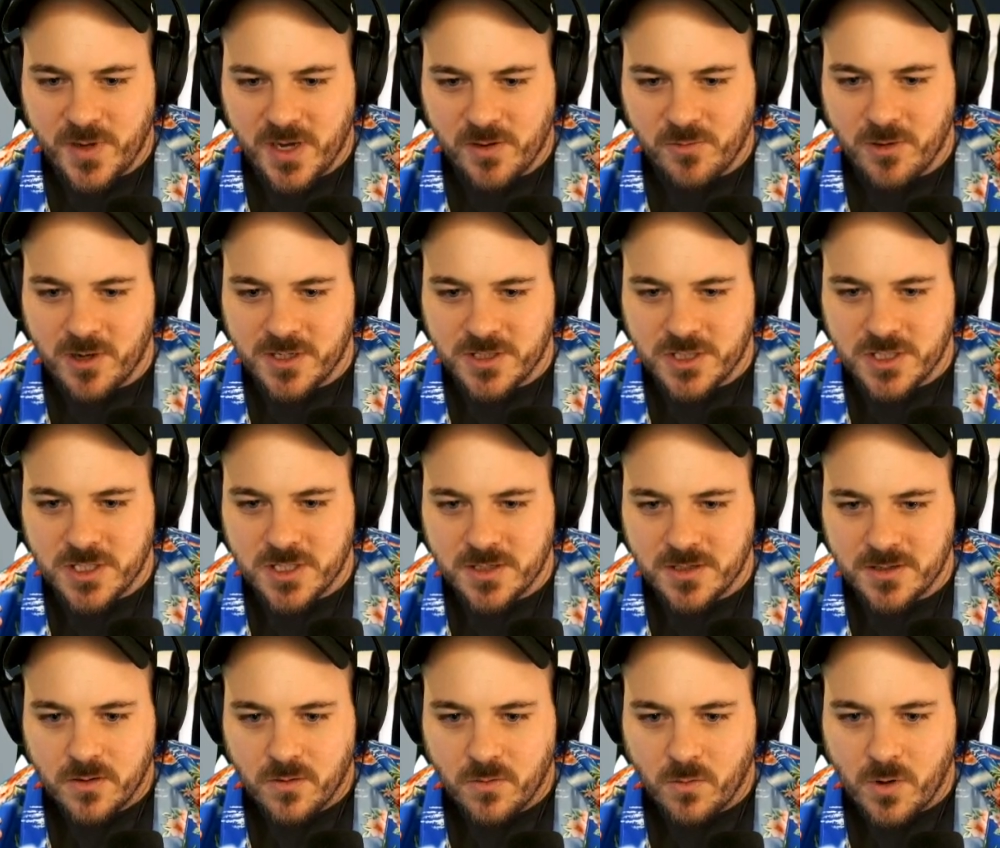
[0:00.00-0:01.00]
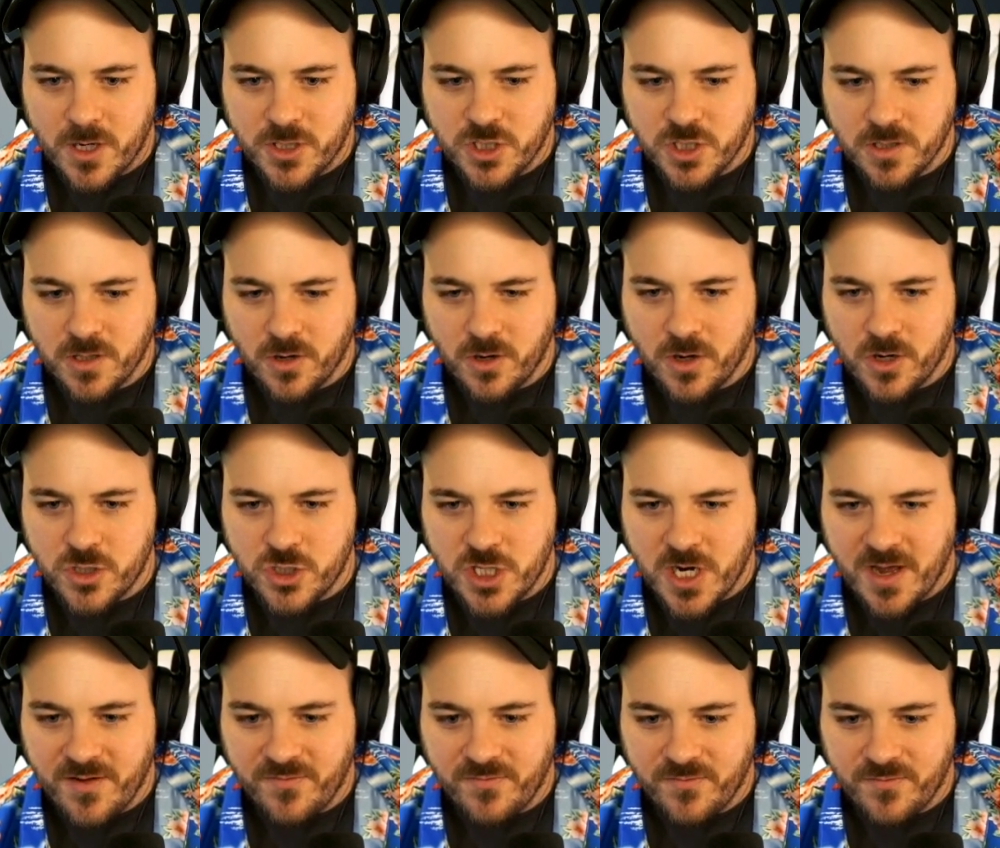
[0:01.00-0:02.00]
big ones. Watch and learn,
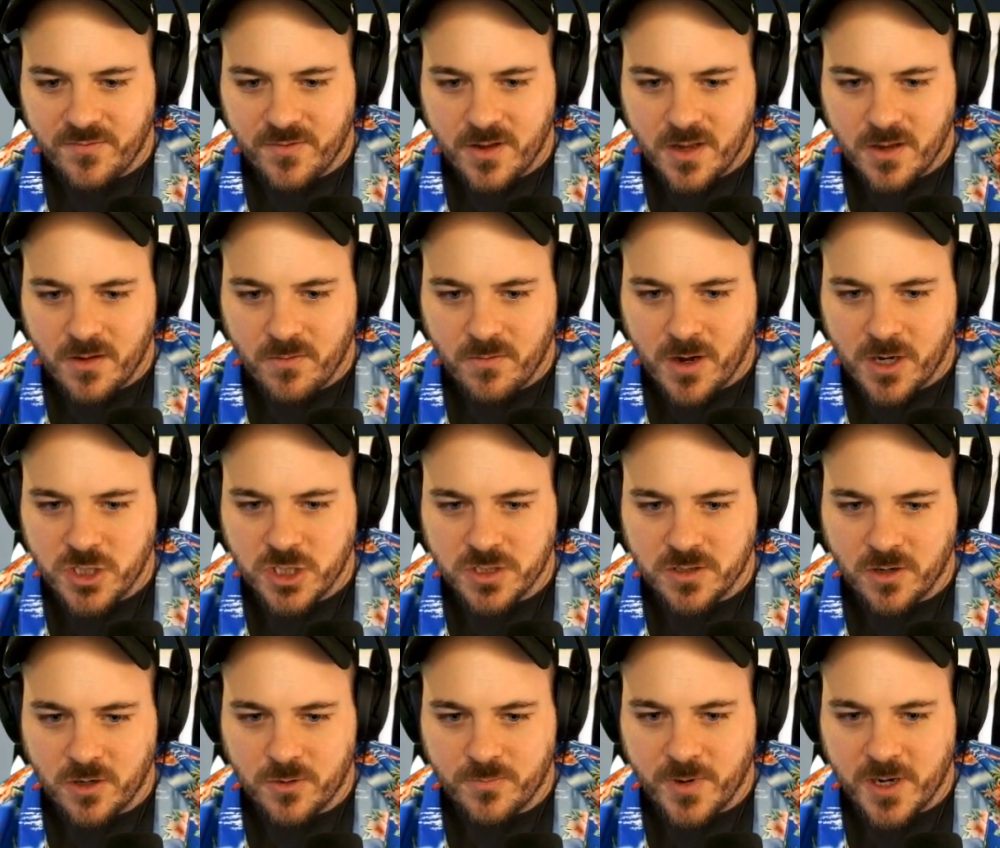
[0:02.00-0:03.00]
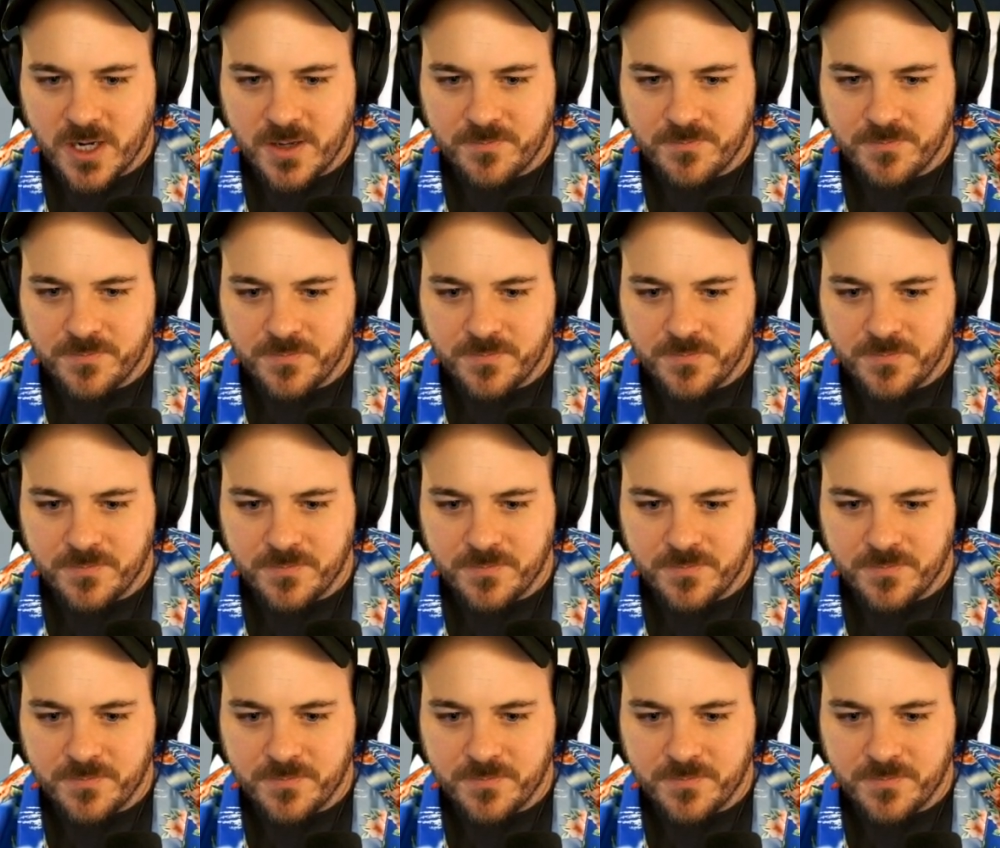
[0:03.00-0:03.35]
Jeff. Watch and learn, buddy.